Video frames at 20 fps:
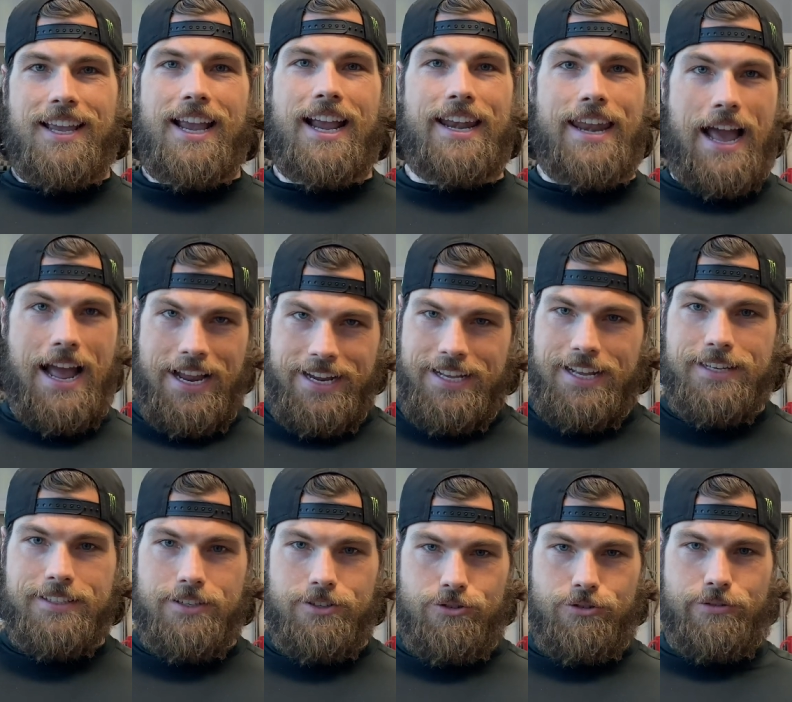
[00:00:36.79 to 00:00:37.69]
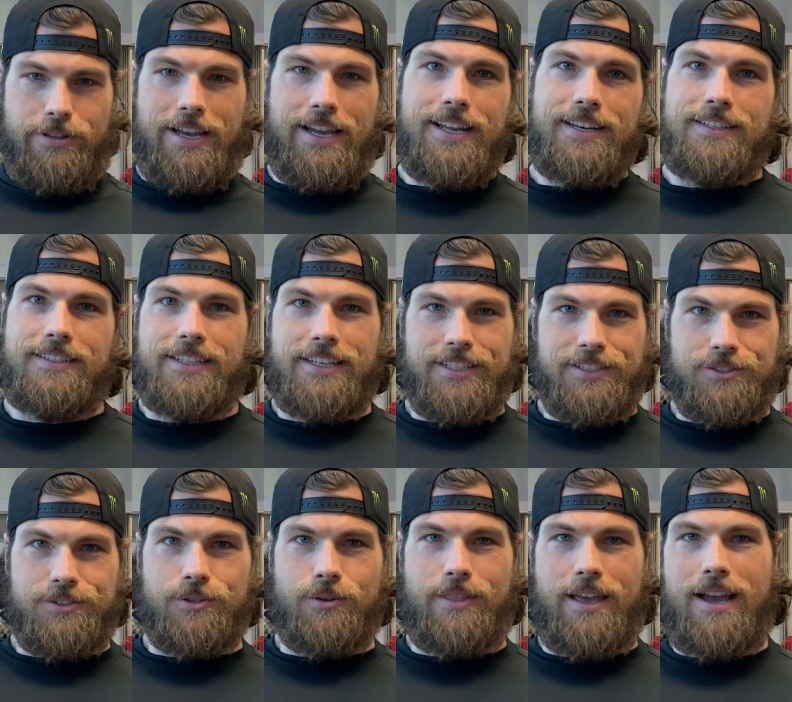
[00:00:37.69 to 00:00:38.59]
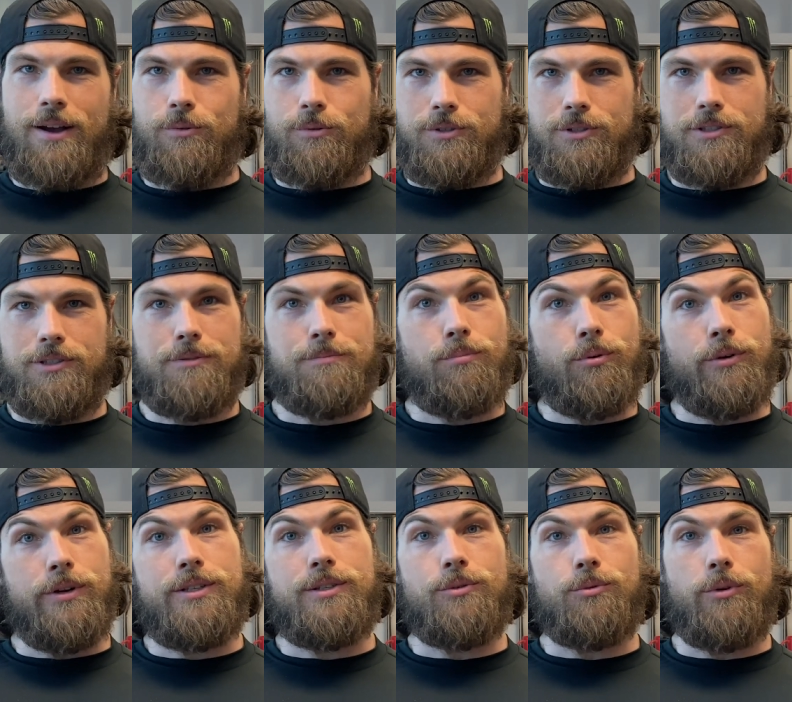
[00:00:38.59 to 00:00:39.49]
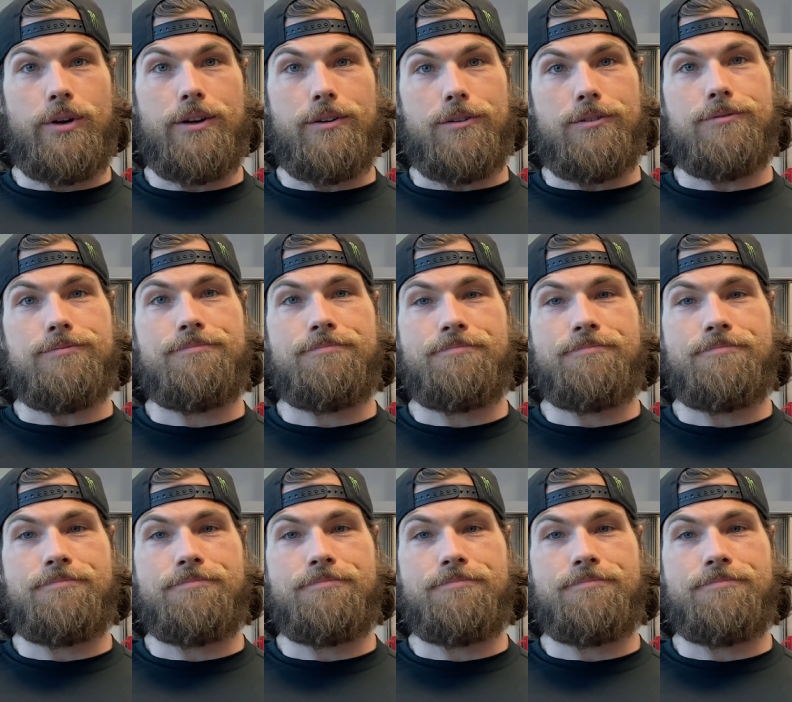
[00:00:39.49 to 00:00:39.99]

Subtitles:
And I got to do that, and so that was pretty surreal.